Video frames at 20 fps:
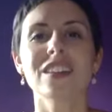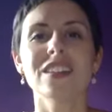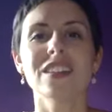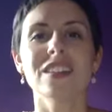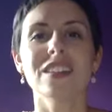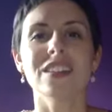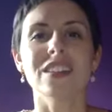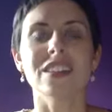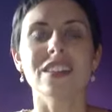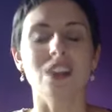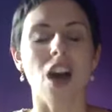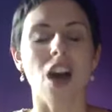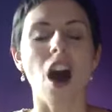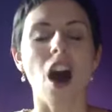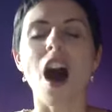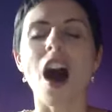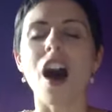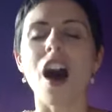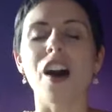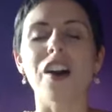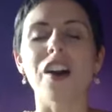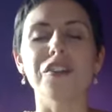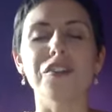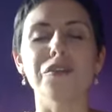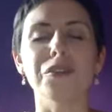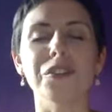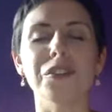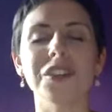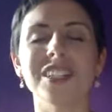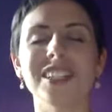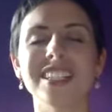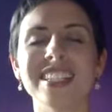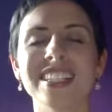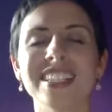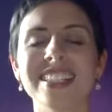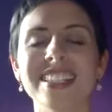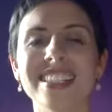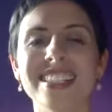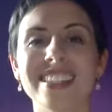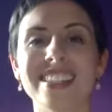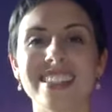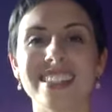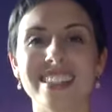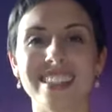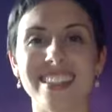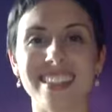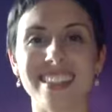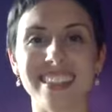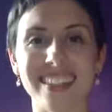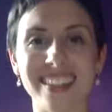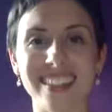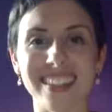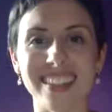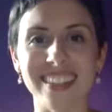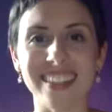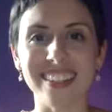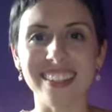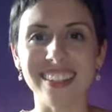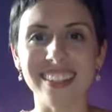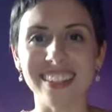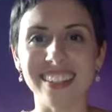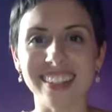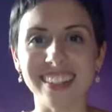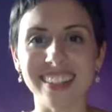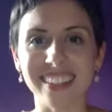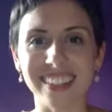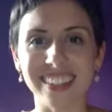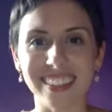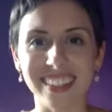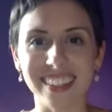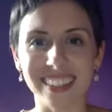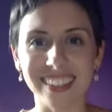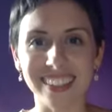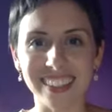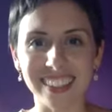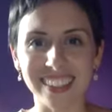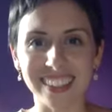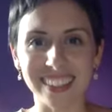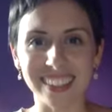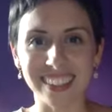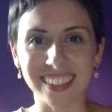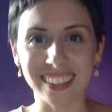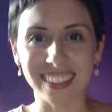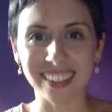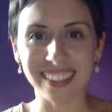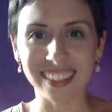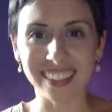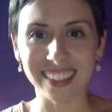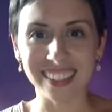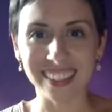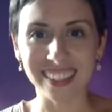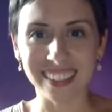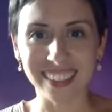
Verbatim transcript: sovereignty.